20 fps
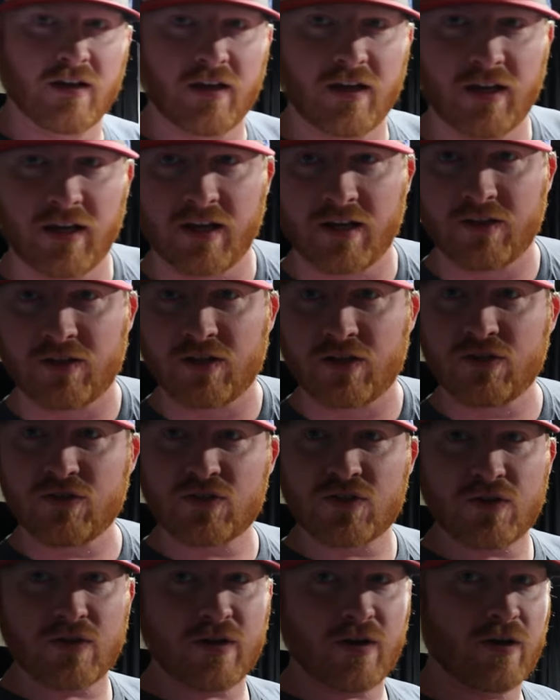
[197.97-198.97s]
And the new
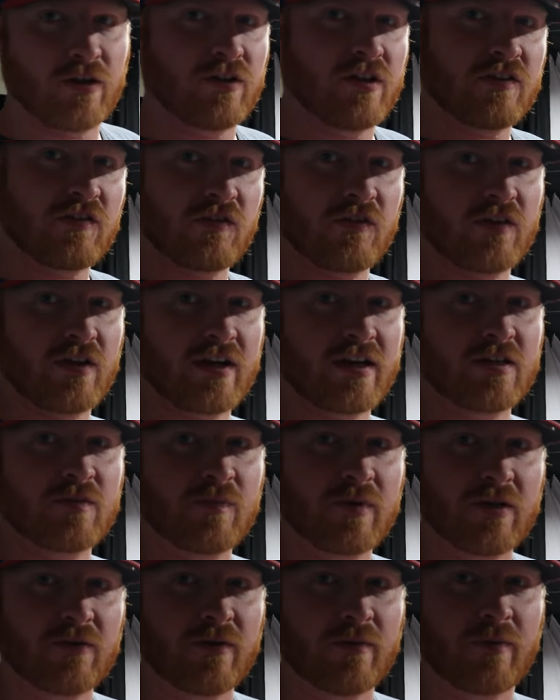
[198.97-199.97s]
studio, it doesn't look like it's
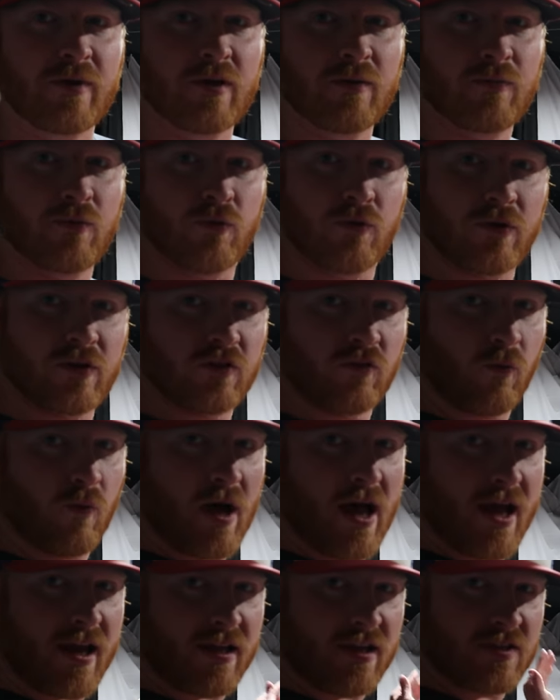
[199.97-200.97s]
being rebuilt, but where this
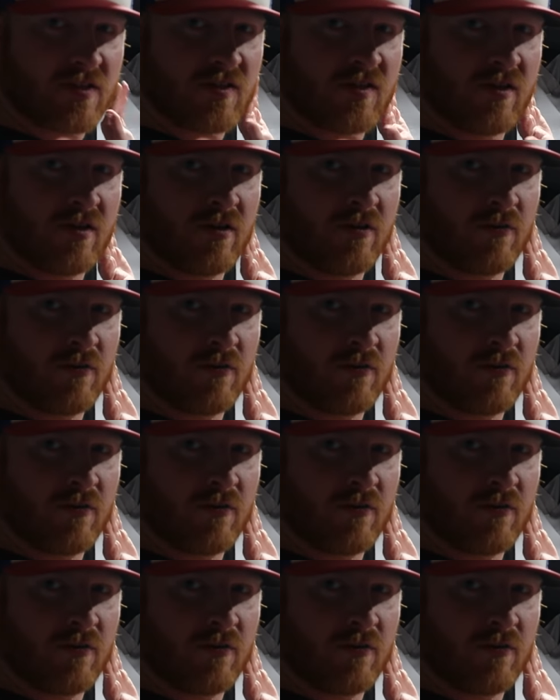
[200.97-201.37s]
wide is,